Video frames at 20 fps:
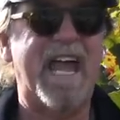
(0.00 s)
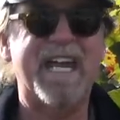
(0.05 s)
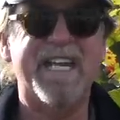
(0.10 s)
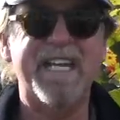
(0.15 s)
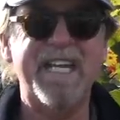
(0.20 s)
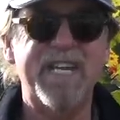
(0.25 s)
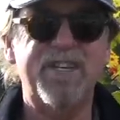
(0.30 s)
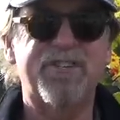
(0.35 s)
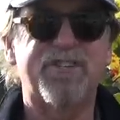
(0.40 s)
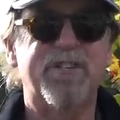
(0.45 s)

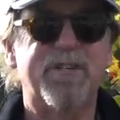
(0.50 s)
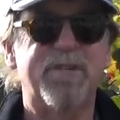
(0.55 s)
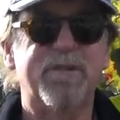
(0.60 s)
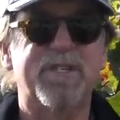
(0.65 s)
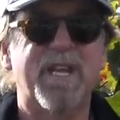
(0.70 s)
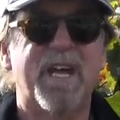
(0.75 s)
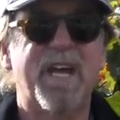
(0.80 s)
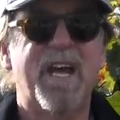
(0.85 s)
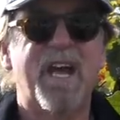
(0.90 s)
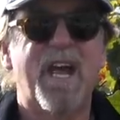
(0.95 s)
any
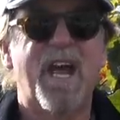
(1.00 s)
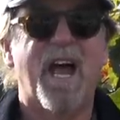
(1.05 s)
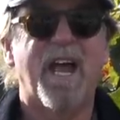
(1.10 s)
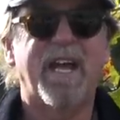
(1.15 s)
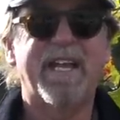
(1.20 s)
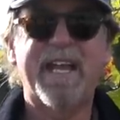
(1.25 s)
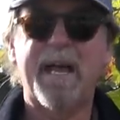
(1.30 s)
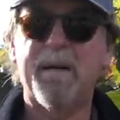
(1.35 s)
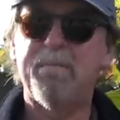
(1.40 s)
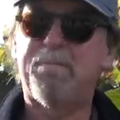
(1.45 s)
issues
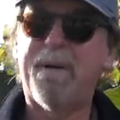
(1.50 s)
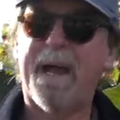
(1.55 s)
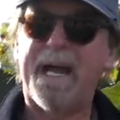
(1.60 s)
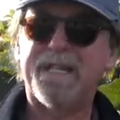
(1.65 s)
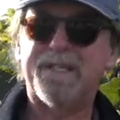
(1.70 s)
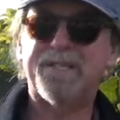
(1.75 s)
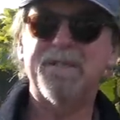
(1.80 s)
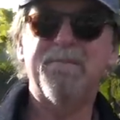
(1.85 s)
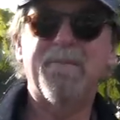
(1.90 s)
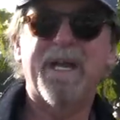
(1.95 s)
and get
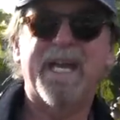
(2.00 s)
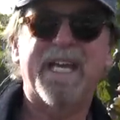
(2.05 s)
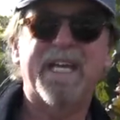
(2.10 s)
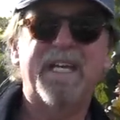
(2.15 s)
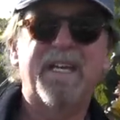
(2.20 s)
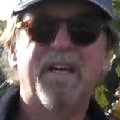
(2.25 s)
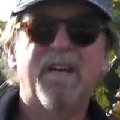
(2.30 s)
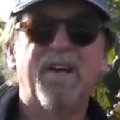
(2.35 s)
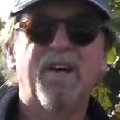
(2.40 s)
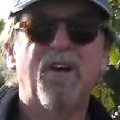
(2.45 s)
back to
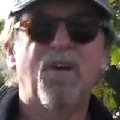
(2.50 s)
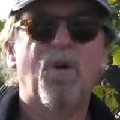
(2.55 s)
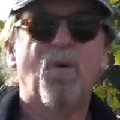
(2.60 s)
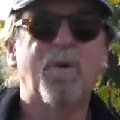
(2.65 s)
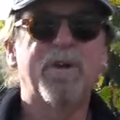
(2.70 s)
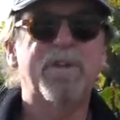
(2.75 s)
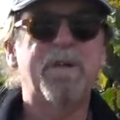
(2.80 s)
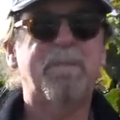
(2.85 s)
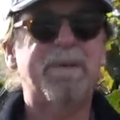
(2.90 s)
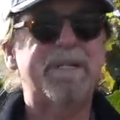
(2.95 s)
me
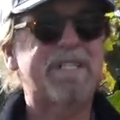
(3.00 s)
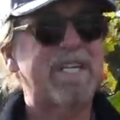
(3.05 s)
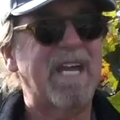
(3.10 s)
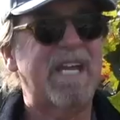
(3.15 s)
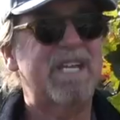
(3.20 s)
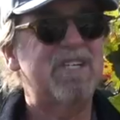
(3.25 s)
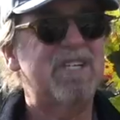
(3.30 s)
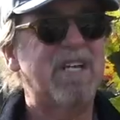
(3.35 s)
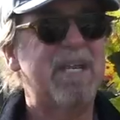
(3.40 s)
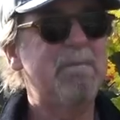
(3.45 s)
with a
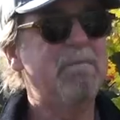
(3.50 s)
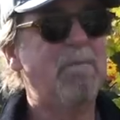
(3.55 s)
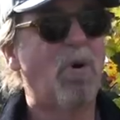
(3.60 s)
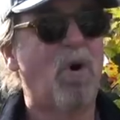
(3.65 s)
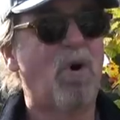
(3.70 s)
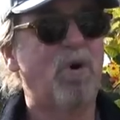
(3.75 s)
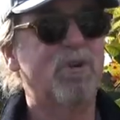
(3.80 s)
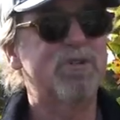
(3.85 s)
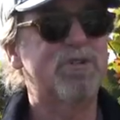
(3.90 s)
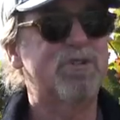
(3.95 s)
potentially
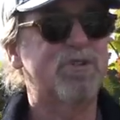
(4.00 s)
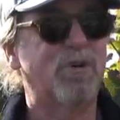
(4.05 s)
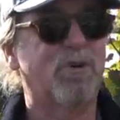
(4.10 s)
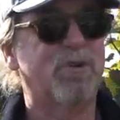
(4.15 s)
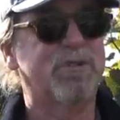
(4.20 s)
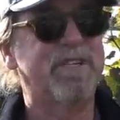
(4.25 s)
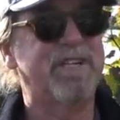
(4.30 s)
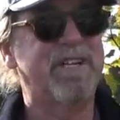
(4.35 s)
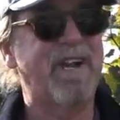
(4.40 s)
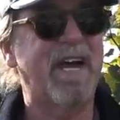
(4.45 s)
more
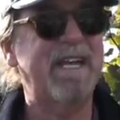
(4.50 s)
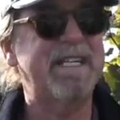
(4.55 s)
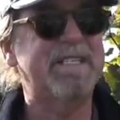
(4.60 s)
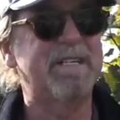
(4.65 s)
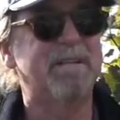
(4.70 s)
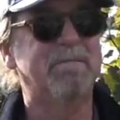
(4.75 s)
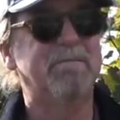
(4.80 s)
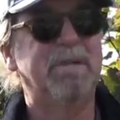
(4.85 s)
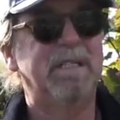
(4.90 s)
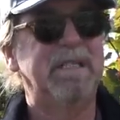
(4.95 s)
sorted
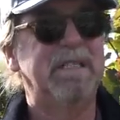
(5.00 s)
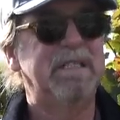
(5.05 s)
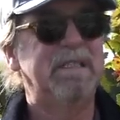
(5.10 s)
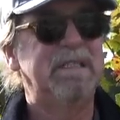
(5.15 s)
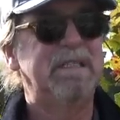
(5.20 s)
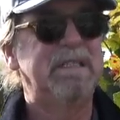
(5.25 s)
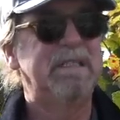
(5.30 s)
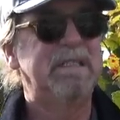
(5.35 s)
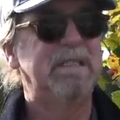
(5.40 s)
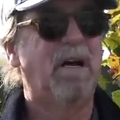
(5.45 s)
item.
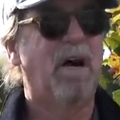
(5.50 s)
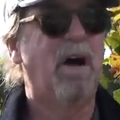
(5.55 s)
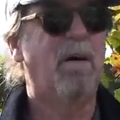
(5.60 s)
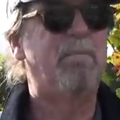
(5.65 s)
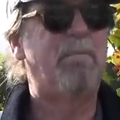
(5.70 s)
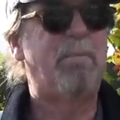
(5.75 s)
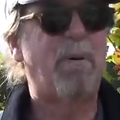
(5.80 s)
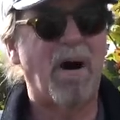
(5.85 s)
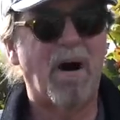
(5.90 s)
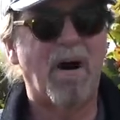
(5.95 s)

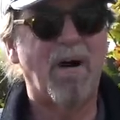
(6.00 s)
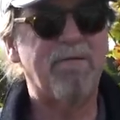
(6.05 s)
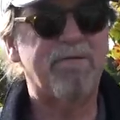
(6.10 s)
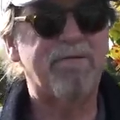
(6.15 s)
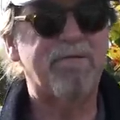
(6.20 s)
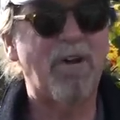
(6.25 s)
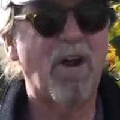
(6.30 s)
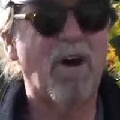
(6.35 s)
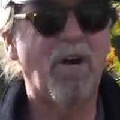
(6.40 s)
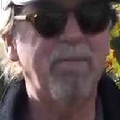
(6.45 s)
Apart
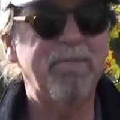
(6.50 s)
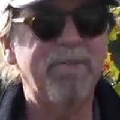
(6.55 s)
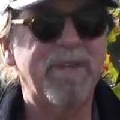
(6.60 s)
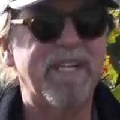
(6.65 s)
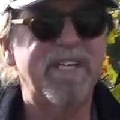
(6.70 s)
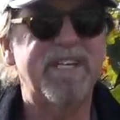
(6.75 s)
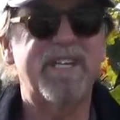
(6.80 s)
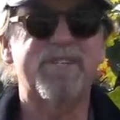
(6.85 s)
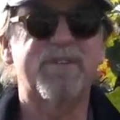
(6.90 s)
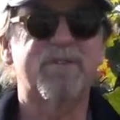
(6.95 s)
from the
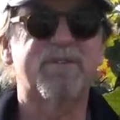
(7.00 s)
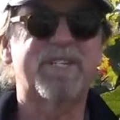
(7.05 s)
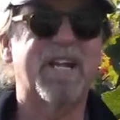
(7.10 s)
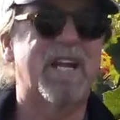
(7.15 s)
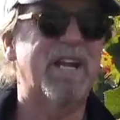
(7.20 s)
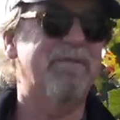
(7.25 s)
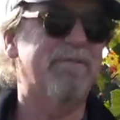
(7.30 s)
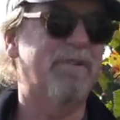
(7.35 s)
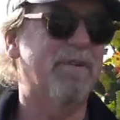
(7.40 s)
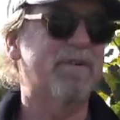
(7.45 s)
initial
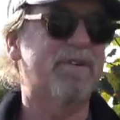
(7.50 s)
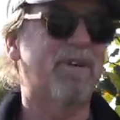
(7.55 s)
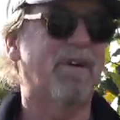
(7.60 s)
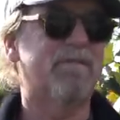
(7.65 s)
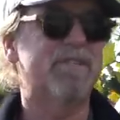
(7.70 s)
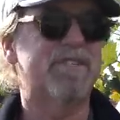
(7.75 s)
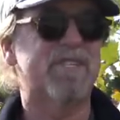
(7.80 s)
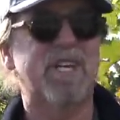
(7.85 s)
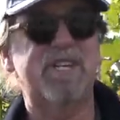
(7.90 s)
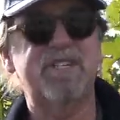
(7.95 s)
telephone
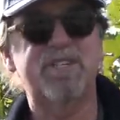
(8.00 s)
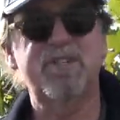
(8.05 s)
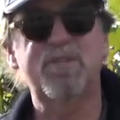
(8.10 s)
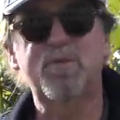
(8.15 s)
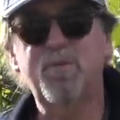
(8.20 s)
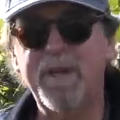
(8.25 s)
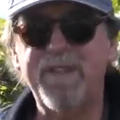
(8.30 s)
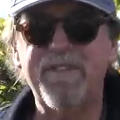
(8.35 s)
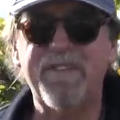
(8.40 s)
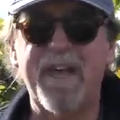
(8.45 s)

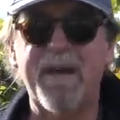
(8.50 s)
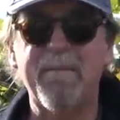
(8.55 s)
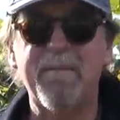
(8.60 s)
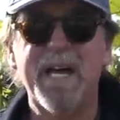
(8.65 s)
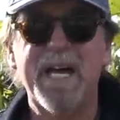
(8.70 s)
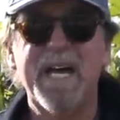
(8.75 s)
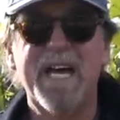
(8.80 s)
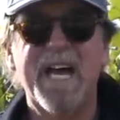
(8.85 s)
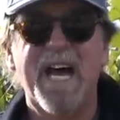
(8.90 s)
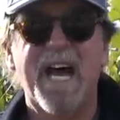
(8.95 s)
conversations with them,
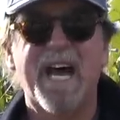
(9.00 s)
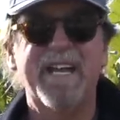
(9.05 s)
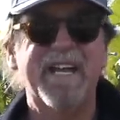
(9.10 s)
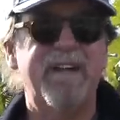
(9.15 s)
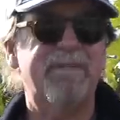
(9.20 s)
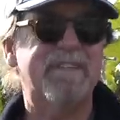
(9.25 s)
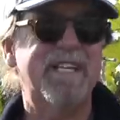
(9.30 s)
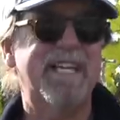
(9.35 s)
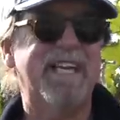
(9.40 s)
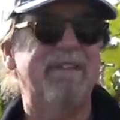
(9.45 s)
and
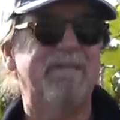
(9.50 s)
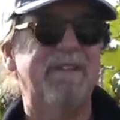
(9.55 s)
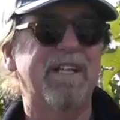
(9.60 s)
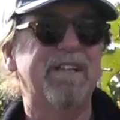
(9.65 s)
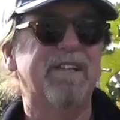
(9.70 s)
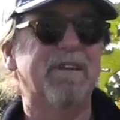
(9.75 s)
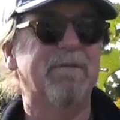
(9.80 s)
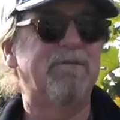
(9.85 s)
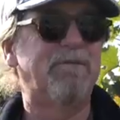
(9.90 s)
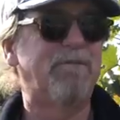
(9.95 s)
after
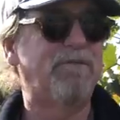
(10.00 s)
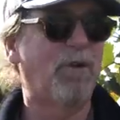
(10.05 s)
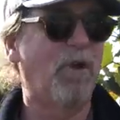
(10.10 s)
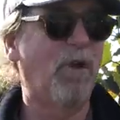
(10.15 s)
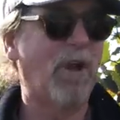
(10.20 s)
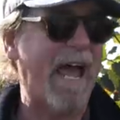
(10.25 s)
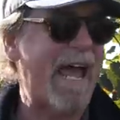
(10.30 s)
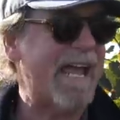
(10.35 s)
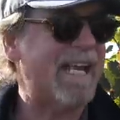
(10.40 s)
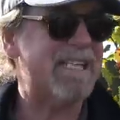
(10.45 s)
giving them
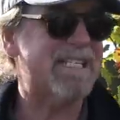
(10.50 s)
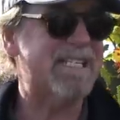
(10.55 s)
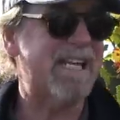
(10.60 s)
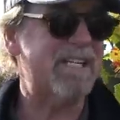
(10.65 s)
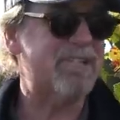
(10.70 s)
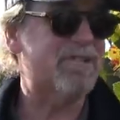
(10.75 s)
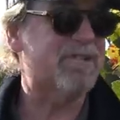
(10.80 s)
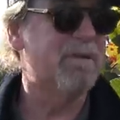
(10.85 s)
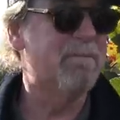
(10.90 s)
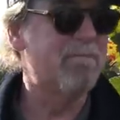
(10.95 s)
full
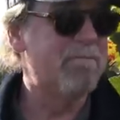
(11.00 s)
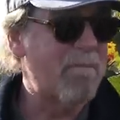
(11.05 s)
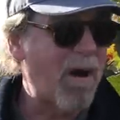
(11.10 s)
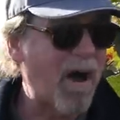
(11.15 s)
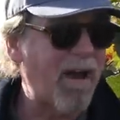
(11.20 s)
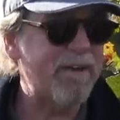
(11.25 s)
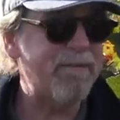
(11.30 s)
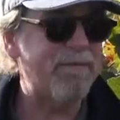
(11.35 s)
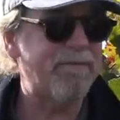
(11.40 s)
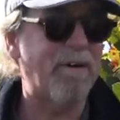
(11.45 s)
access to
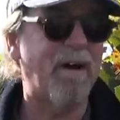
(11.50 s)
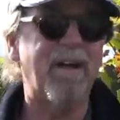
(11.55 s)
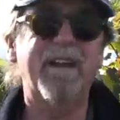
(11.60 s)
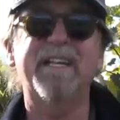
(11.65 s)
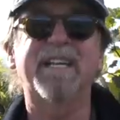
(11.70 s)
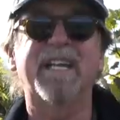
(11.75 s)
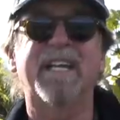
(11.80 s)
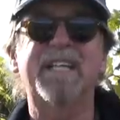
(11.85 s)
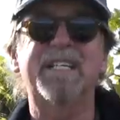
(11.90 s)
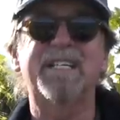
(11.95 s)
my
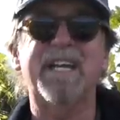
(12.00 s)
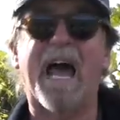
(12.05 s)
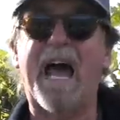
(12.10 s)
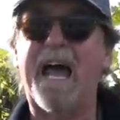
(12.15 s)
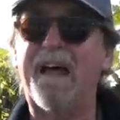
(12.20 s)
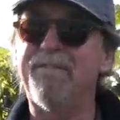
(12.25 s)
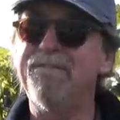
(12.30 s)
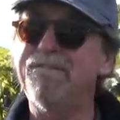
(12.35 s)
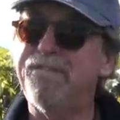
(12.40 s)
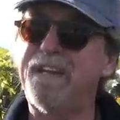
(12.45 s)
findings
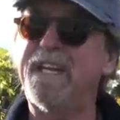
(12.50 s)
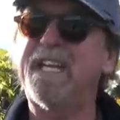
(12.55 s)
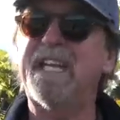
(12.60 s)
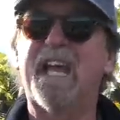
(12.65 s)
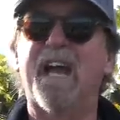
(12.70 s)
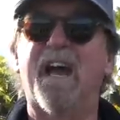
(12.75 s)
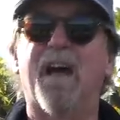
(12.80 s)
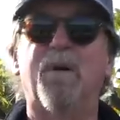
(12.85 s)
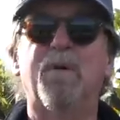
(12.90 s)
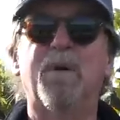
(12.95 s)
and
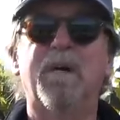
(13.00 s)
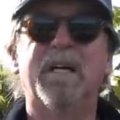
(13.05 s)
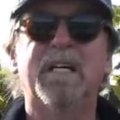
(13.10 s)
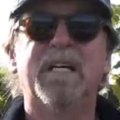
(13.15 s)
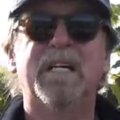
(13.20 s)
video